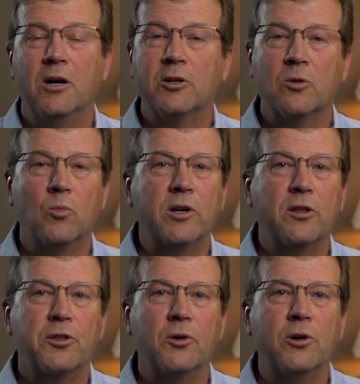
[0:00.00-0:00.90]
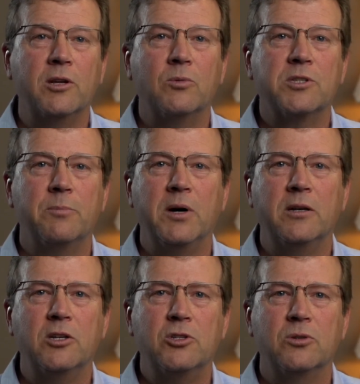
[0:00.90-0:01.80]
Under what authority was the
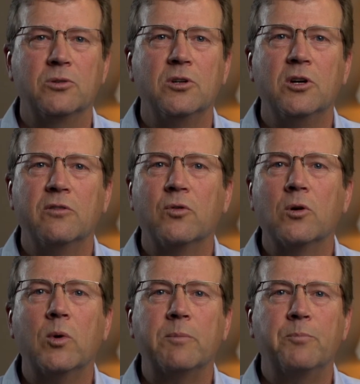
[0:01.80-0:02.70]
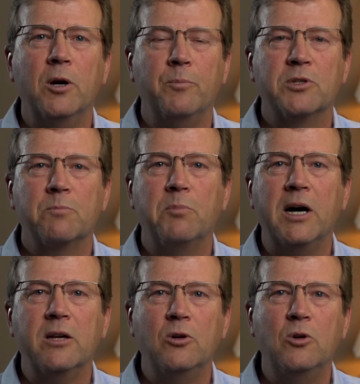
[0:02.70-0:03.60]
bond issued? For what purpose?
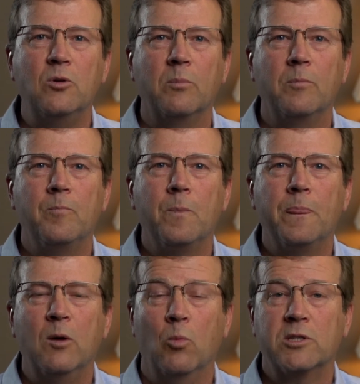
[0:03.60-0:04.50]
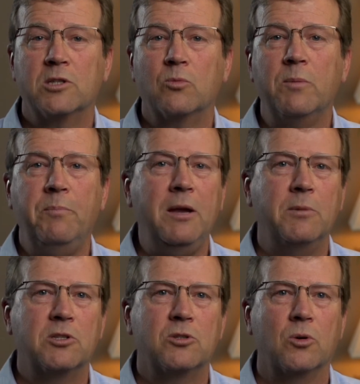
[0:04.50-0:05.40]
By whom? What's the
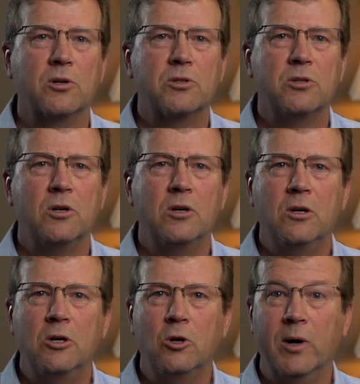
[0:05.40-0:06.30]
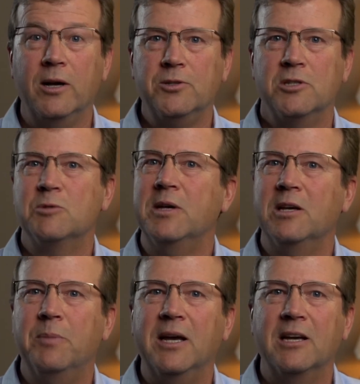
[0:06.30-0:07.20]
repayment source? Who else is
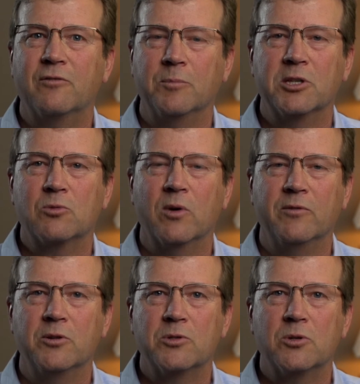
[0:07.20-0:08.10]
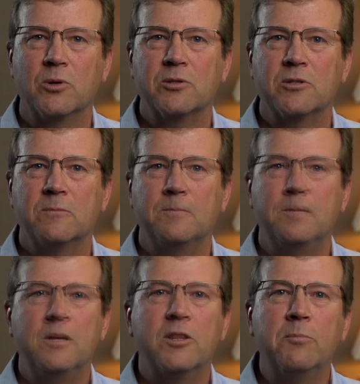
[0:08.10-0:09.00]
being paid from this revenue source?
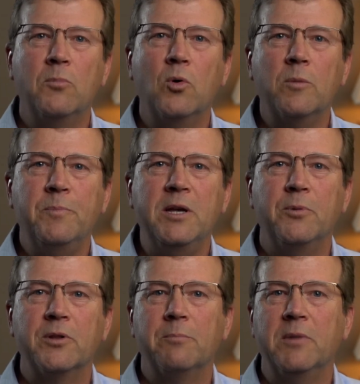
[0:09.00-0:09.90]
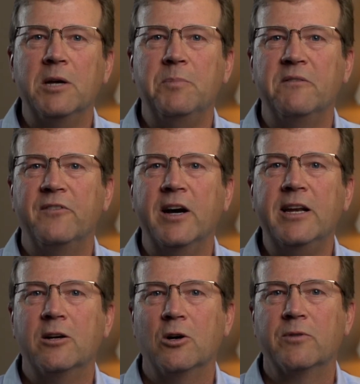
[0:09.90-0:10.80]
The more people that might be
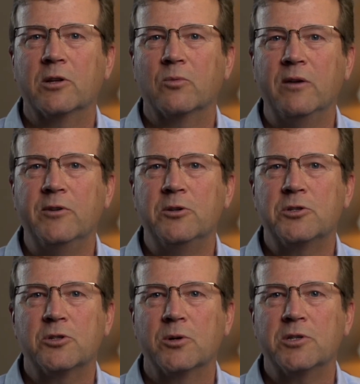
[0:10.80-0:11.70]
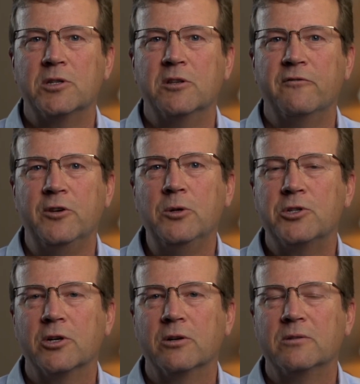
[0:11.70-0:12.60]
fighting over the revenue source in the
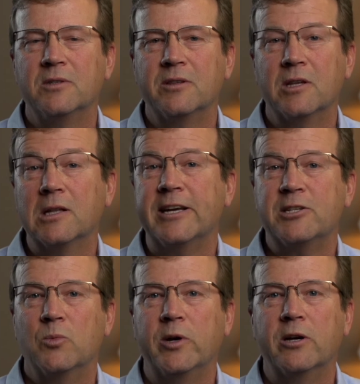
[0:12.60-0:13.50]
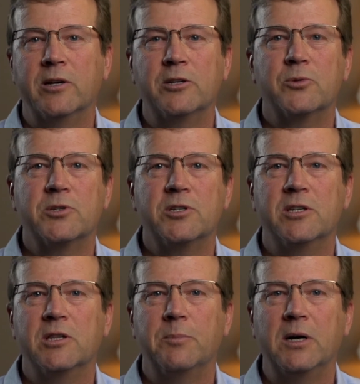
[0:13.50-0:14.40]
future, the less we are
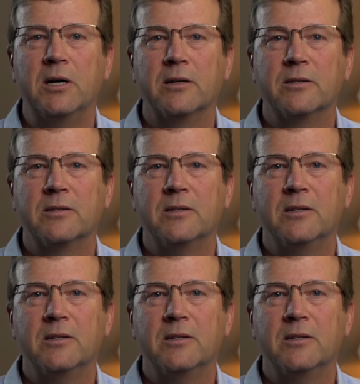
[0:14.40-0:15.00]
interested in the bond.